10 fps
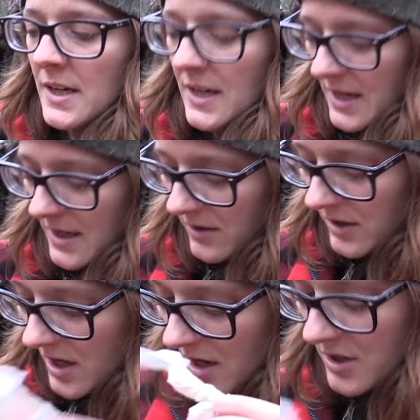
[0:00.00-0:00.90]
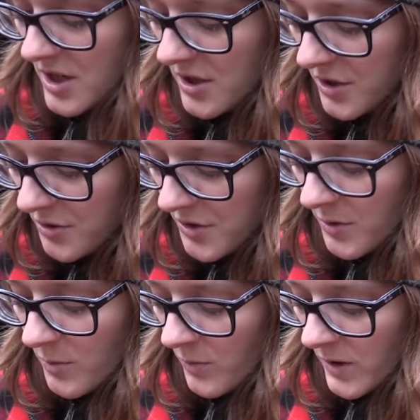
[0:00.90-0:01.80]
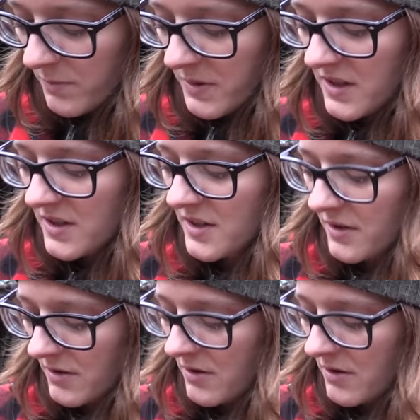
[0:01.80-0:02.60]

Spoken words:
And yeah, I just use one piece